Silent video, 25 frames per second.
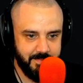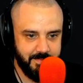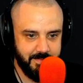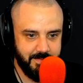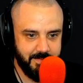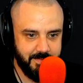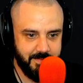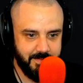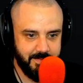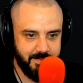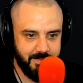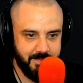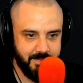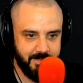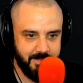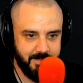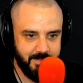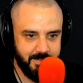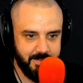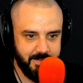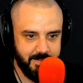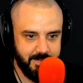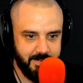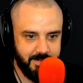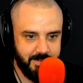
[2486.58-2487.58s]
Are we?
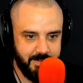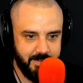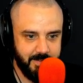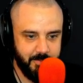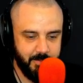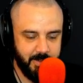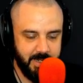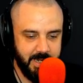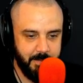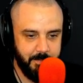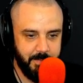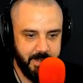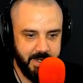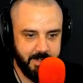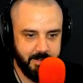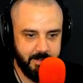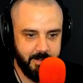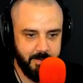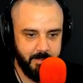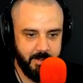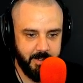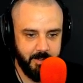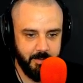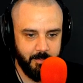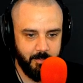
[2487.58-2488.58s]
Yeah, we gotta back up.
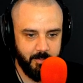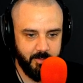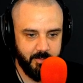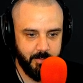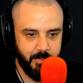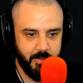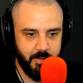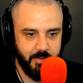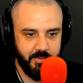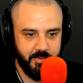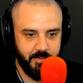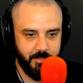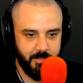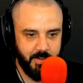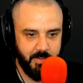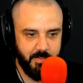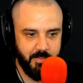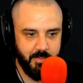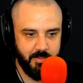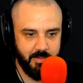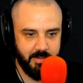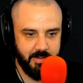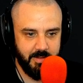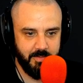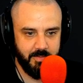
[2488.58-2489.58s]
He only responds to people. You
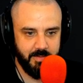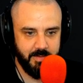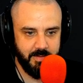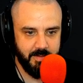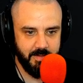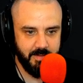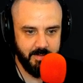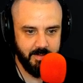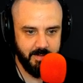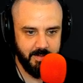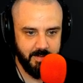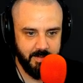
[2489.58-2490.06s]
can take uh, a photo.